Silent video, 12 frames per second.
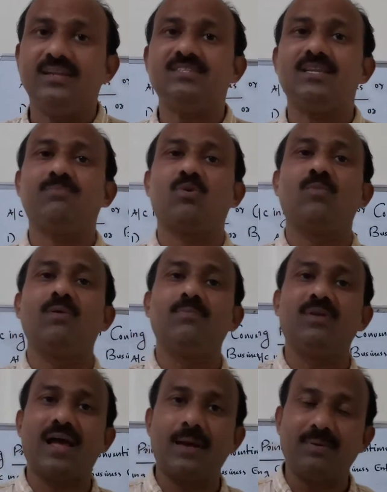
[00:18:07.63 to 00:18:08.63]
There is a
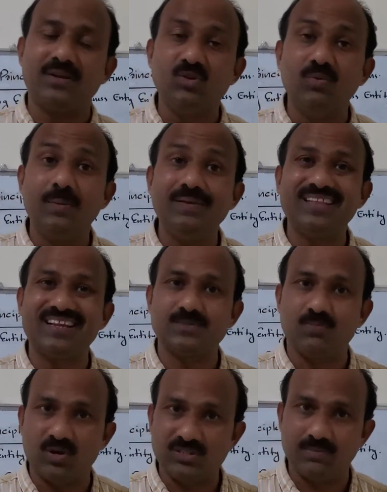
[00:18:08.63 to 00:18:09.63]
problem will happen. You will be the
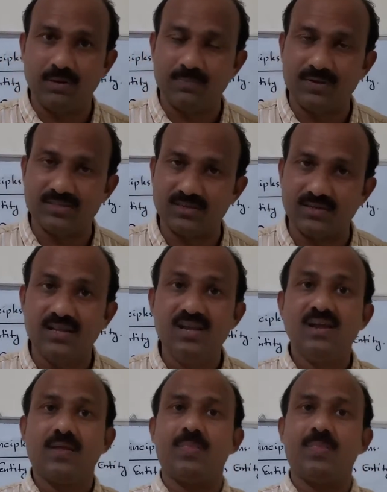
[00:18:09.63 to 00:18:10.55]
responsible person.